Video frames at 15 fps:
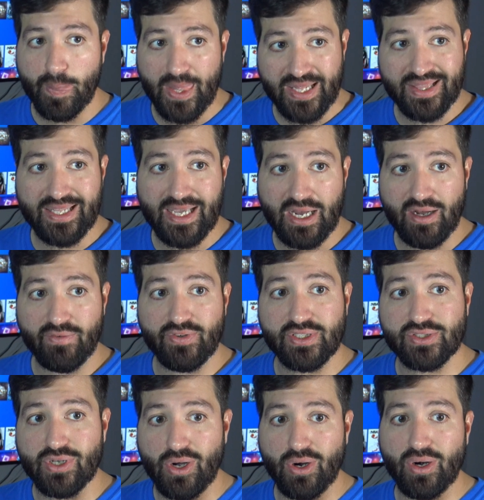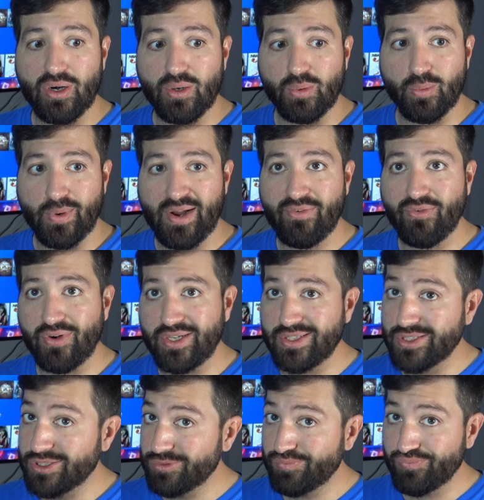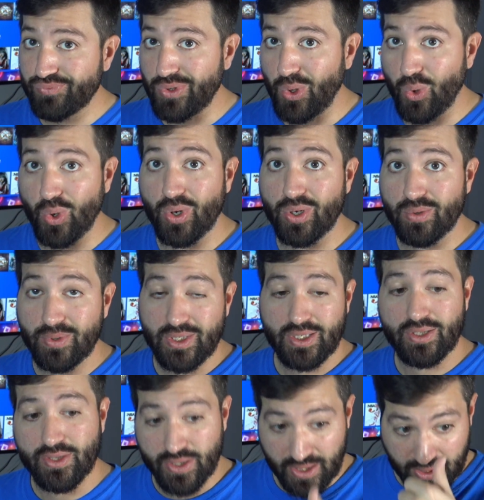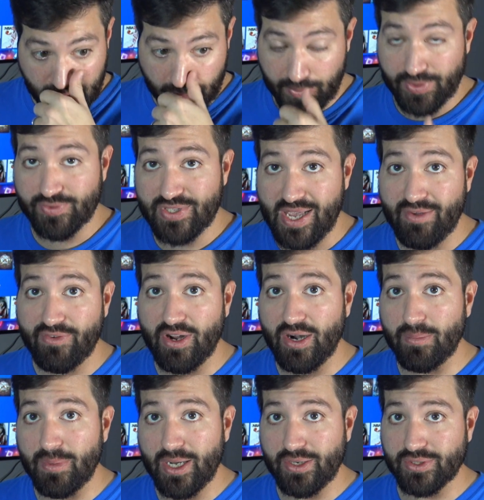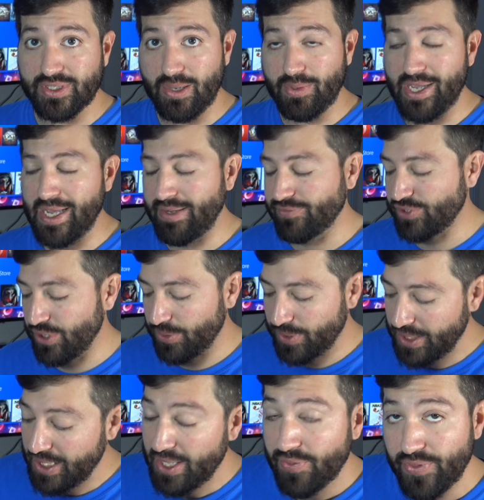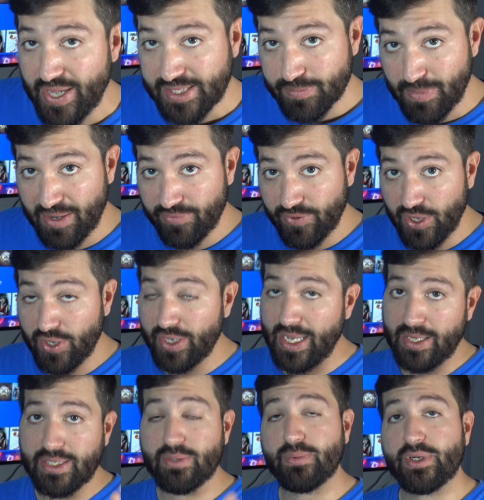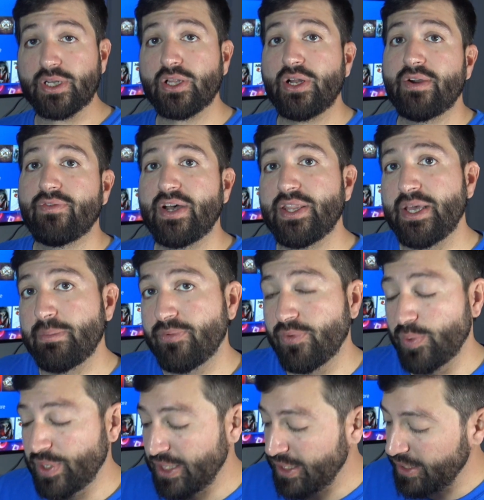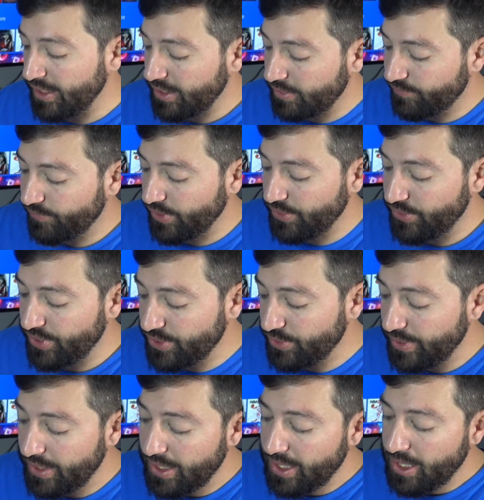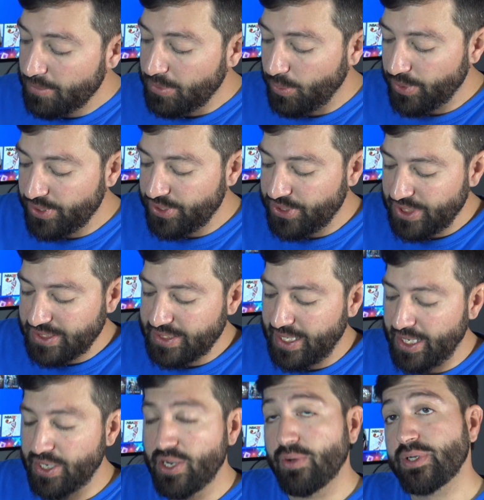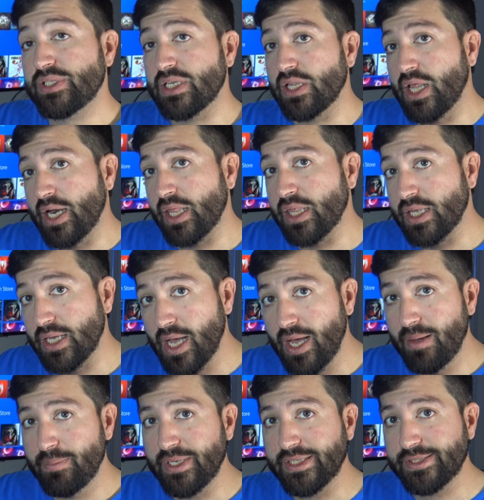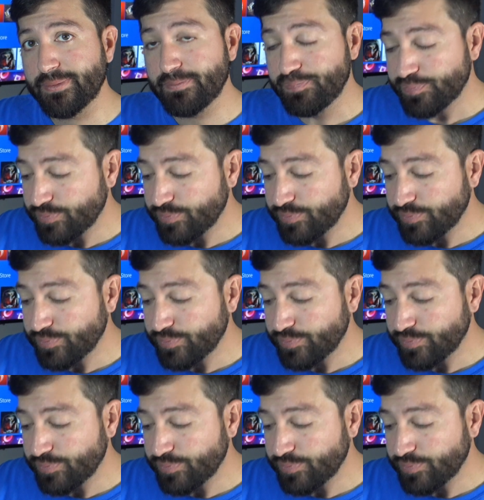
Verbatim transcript: in the office are reference or the couple of Sapphire models that we have. So that's my fault. I did want to clarify that before we get any further into it. But one of the things that I noticed a lot of in comments